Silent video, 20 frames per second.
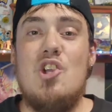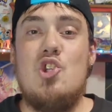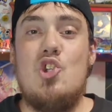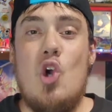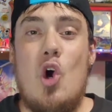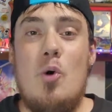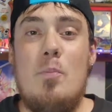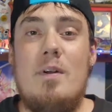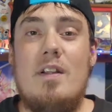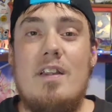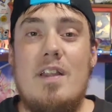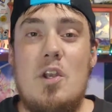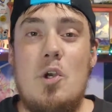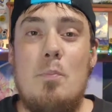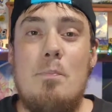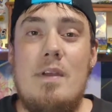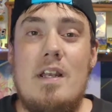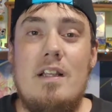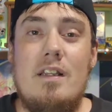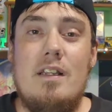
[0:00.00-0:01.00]
show them a
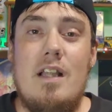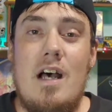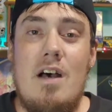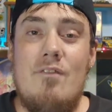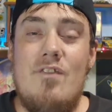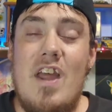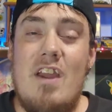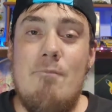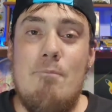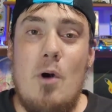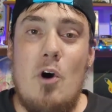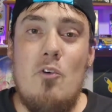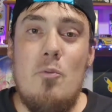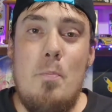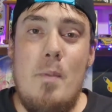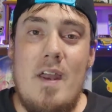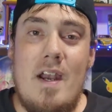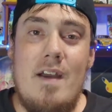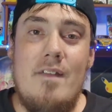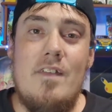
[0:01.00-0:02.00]
little bit of love. They've
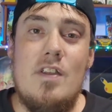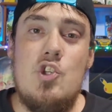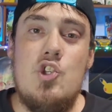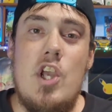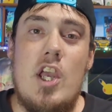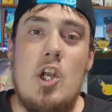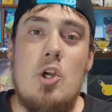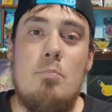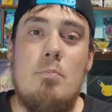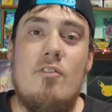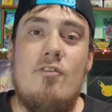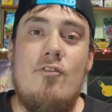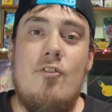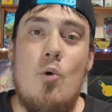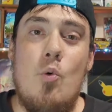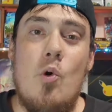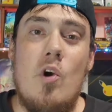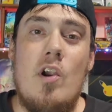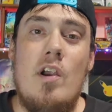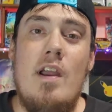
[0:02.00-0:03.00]
both been on the channel
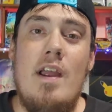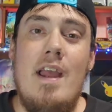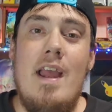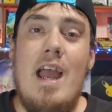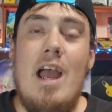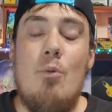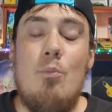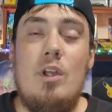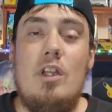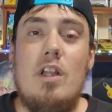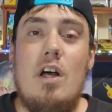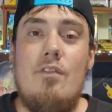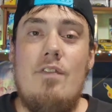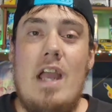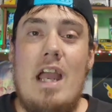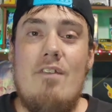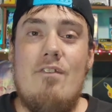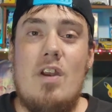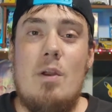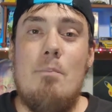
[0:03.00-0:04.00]
before and we love
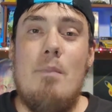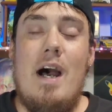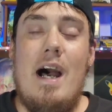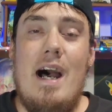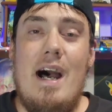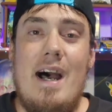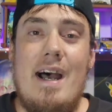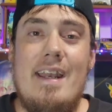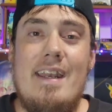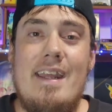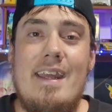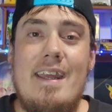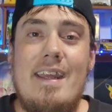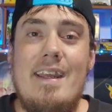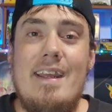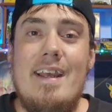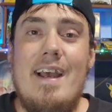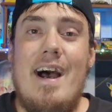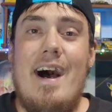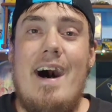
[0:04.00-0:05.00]
having them
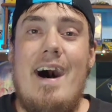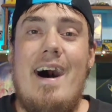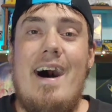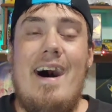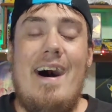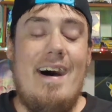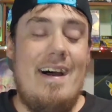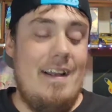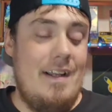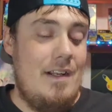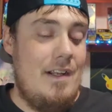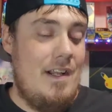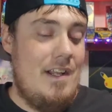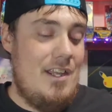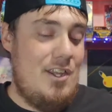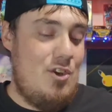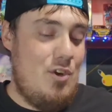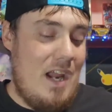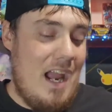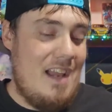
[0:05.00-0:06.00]
on.
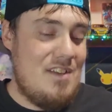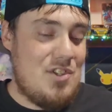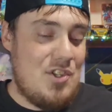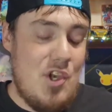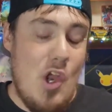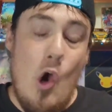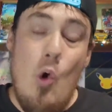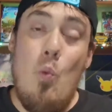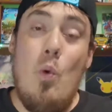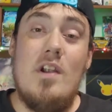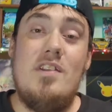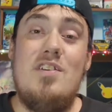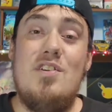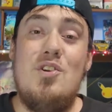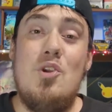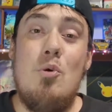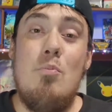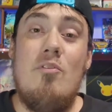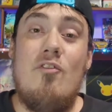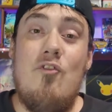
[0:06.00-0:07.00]
You guys know what to
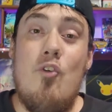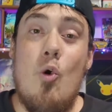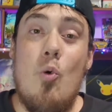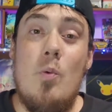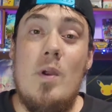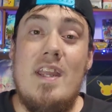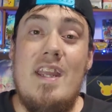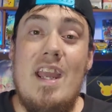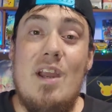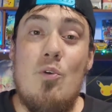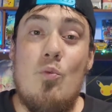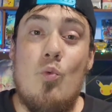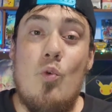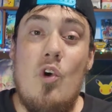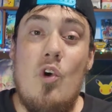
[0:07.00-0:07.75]
do before we get